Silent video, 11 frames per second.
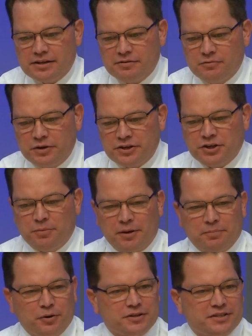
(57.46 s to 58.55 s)
what you should know about
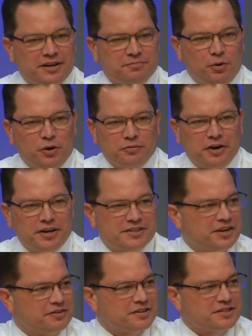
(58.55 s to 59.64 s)
the person, I was born and raised
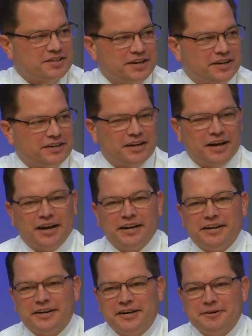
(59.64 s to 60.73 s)
here in the city.
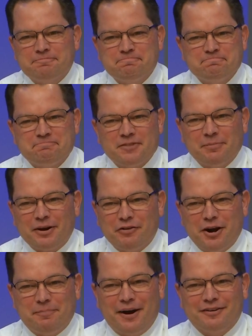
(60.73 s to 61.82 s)
My
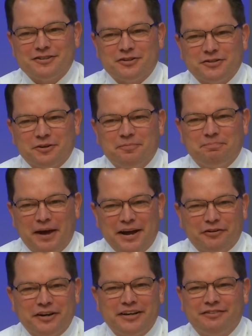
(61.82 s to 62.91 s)
grandparents owned a
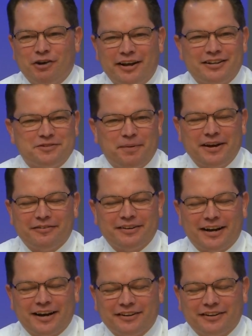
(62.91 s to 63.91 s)
bakery, Riley's Bakery, that I